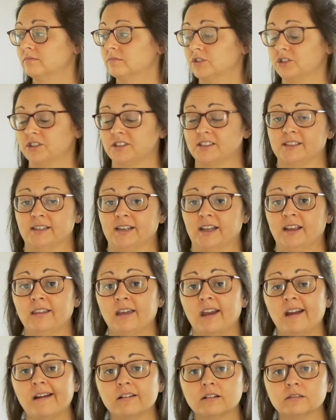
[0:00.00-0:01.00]
Just sitting
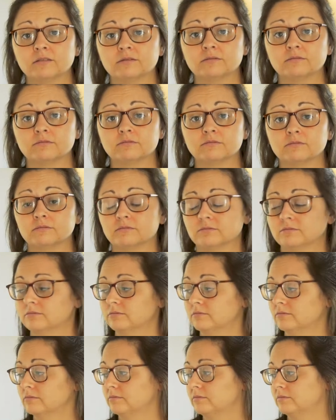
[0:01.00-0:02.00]
there?
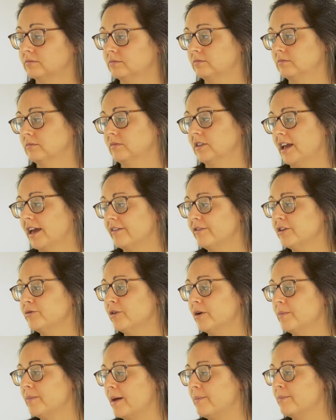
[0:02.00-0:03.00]
Kevin
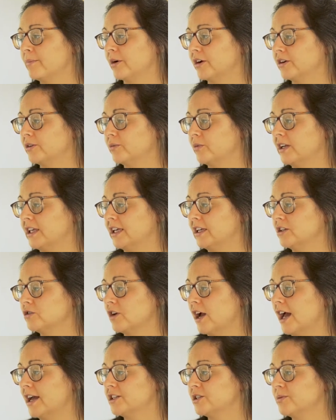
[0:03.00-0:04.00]
remembered when he
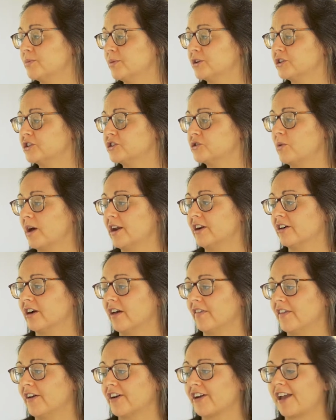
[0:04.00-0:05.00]
tried to put a sweater
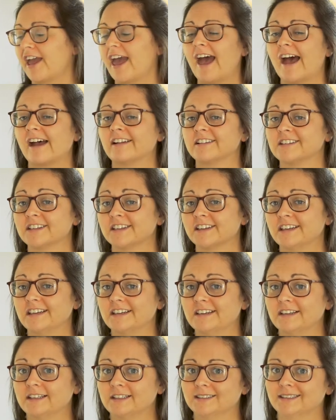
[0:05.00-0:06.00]
on their cat.
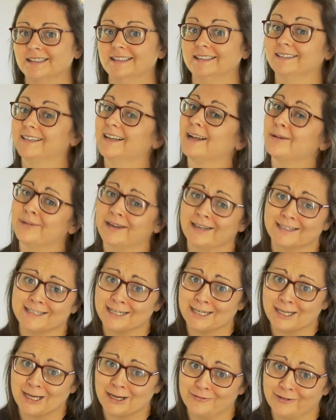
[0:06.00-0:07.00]
But it
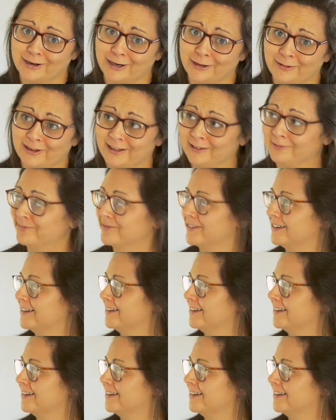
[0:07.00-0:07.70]
didn't go very well.